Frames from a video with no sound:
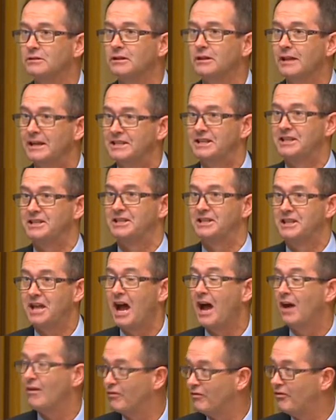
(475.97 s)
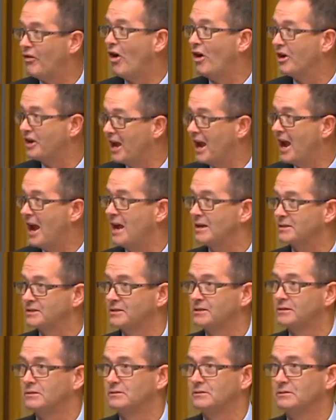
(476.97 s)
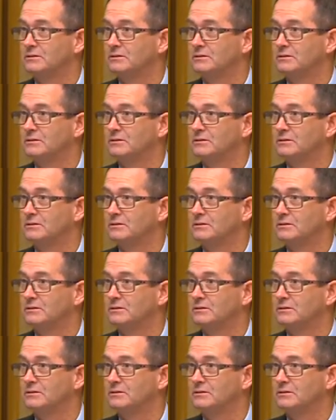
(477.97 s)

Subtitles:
They just can't find a house.